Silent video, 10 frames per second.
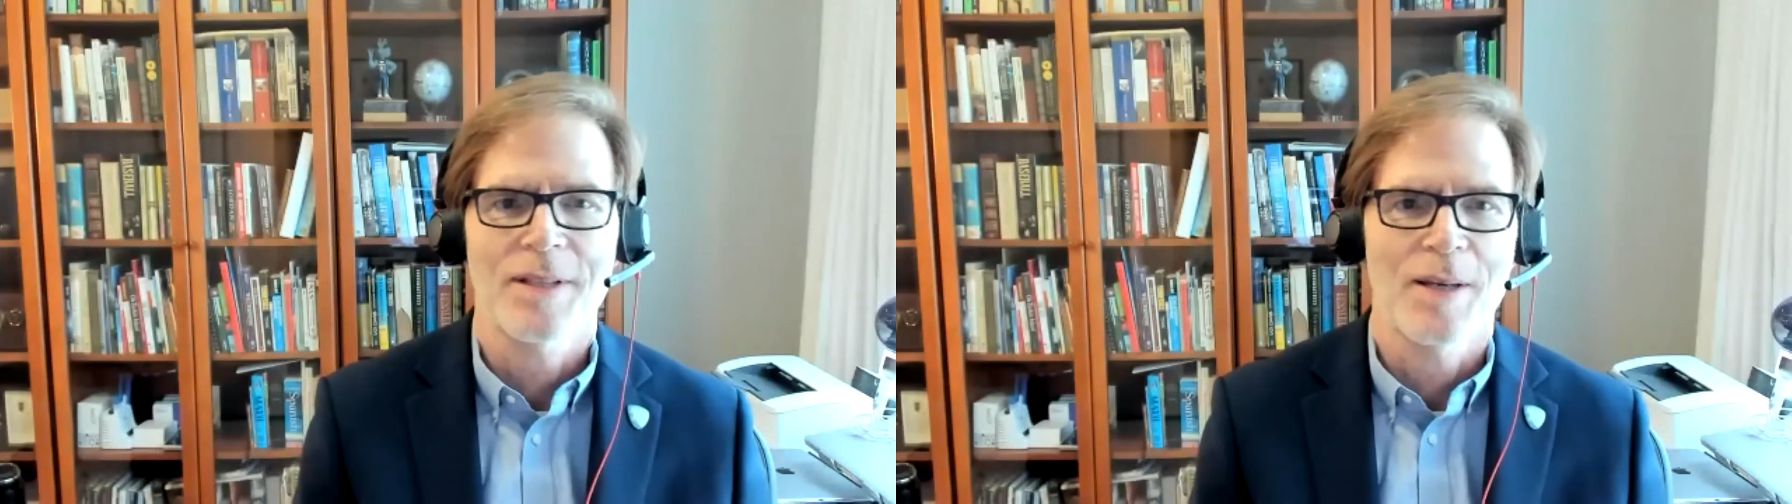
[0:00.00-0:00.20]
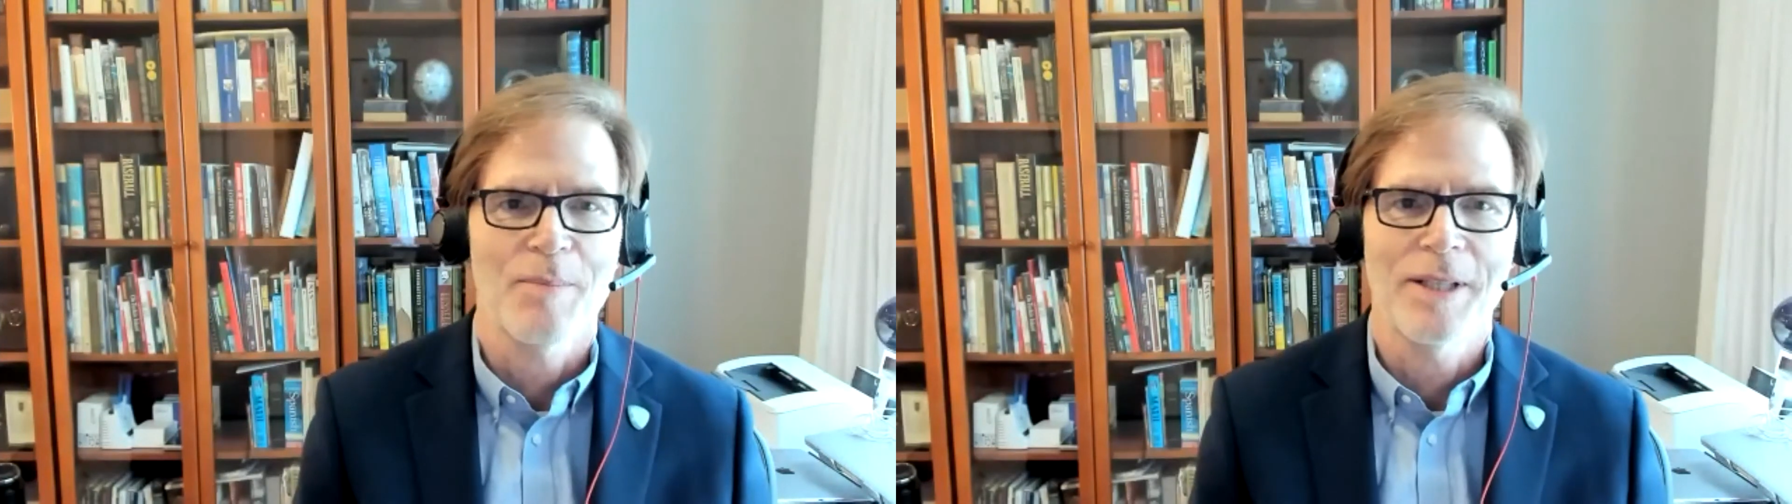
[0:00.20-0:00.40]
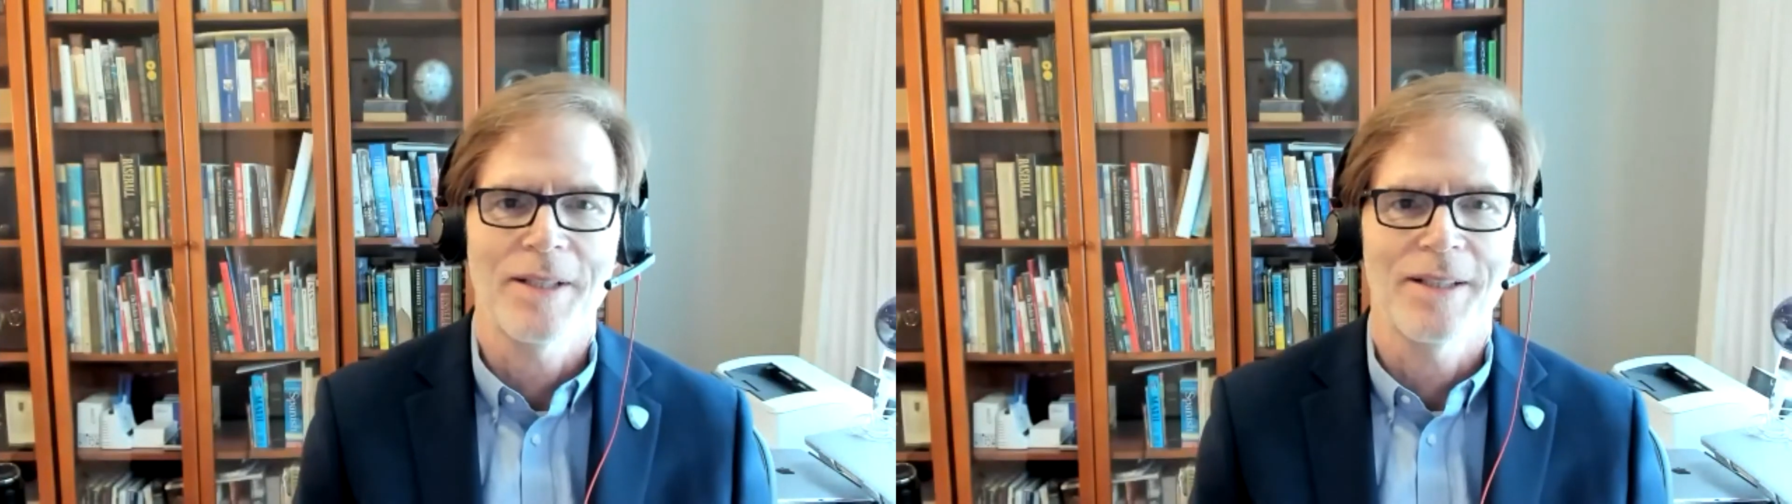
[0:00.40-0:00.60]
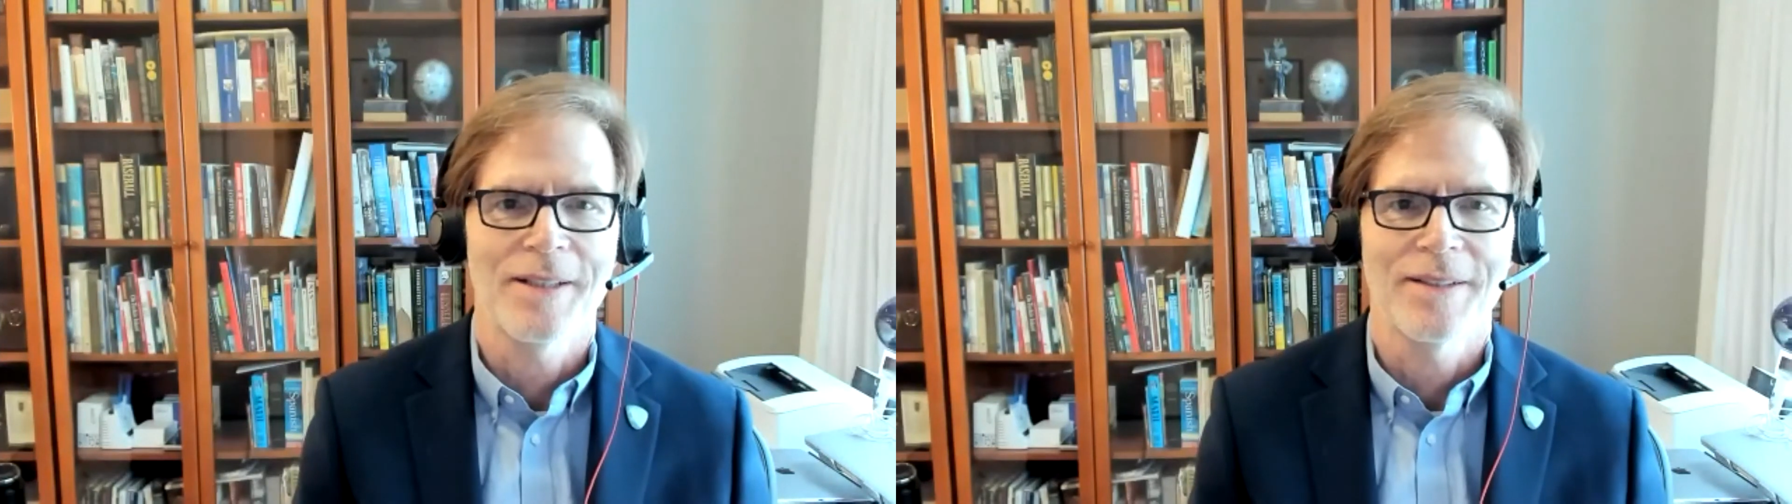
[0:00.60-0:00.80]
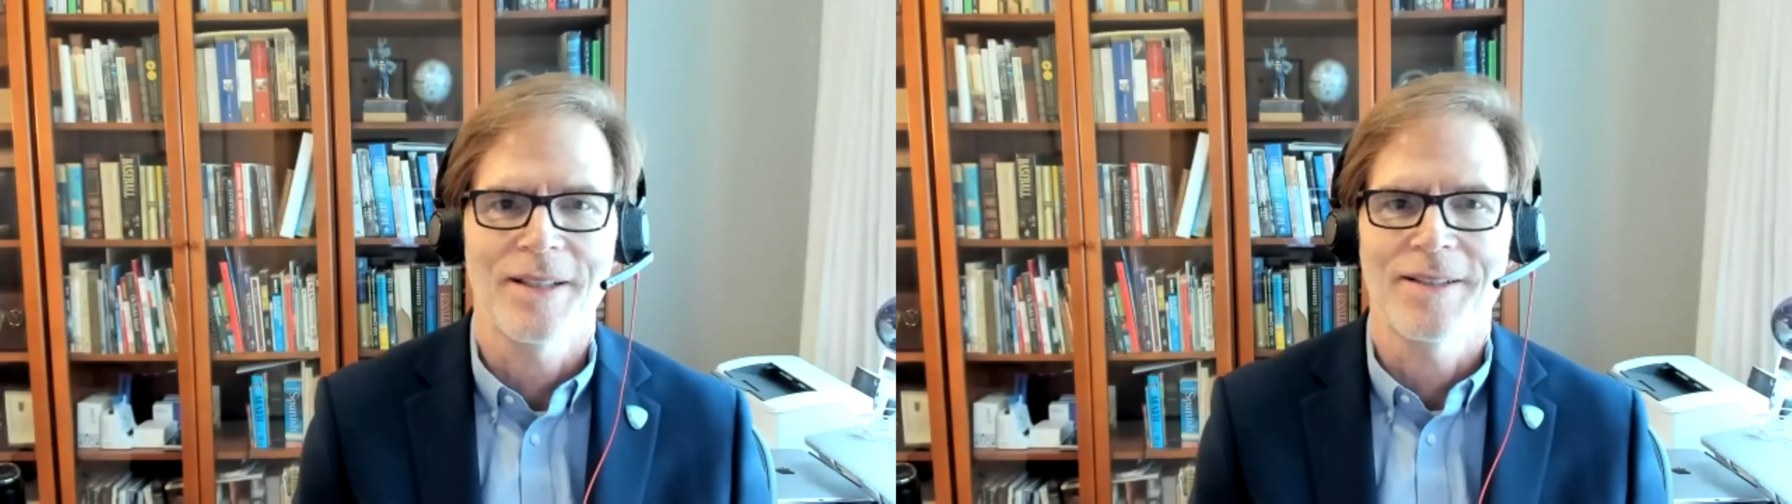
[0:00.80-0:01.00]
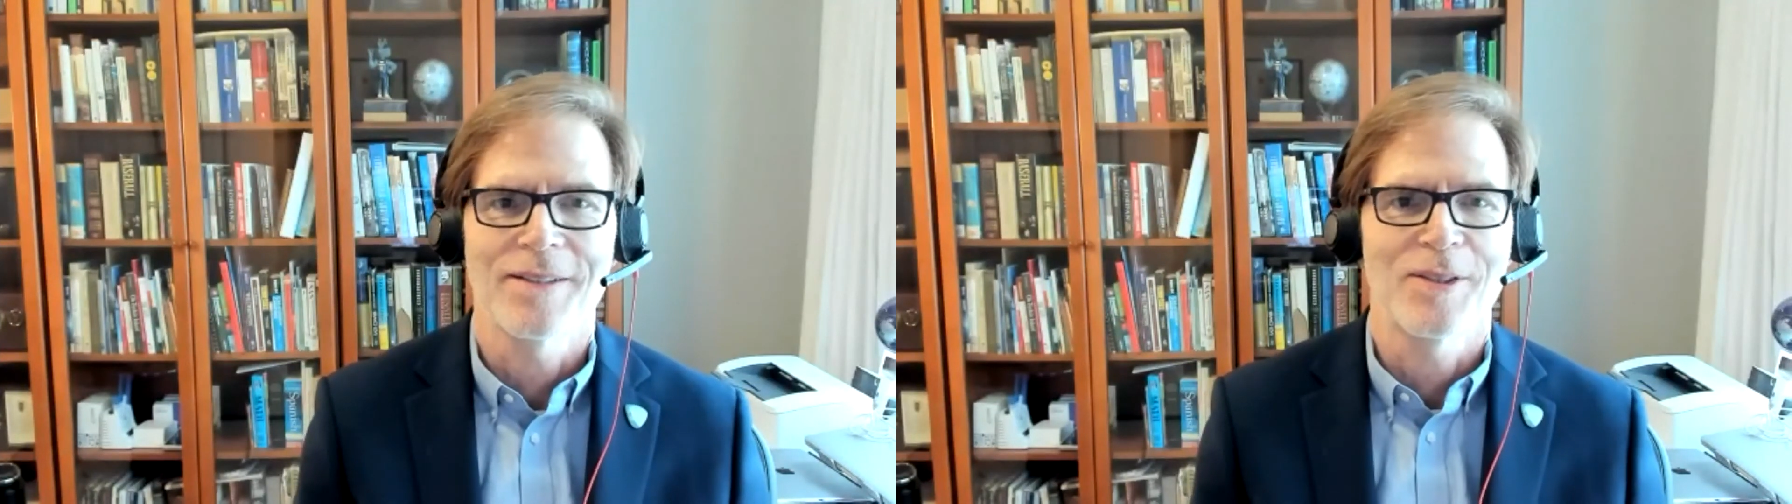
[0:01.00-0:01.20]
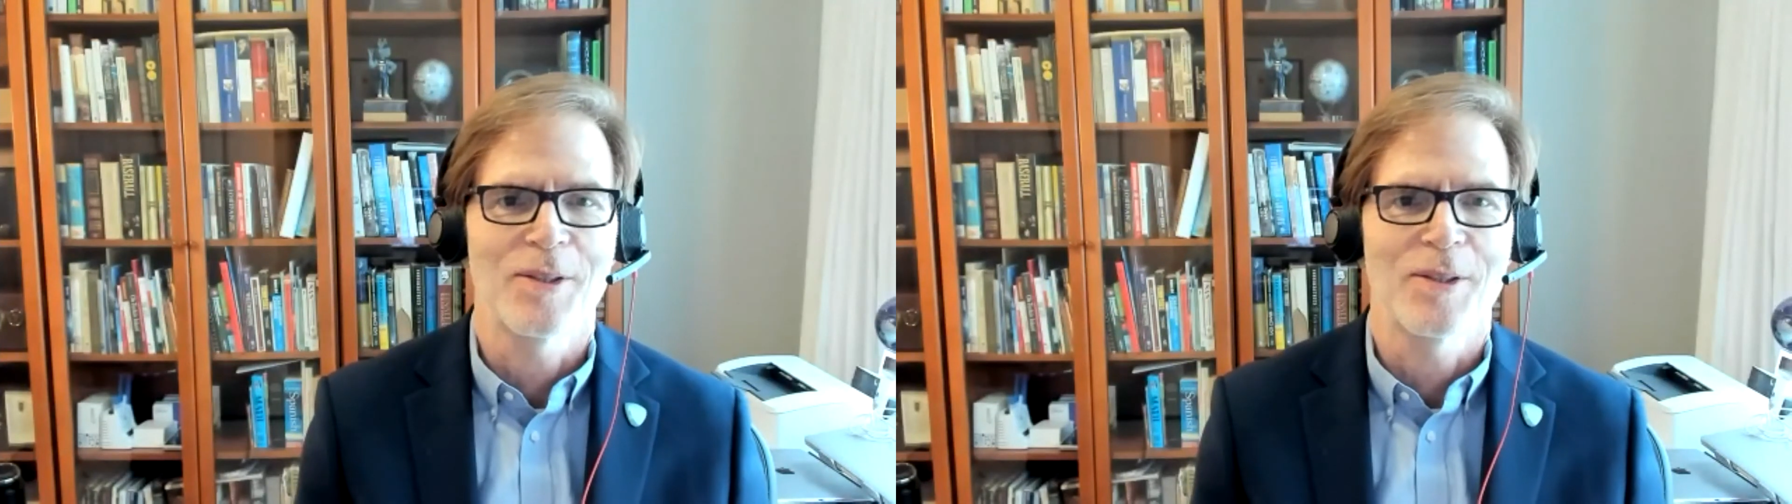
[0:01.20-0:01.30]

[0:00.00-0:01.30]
get money and then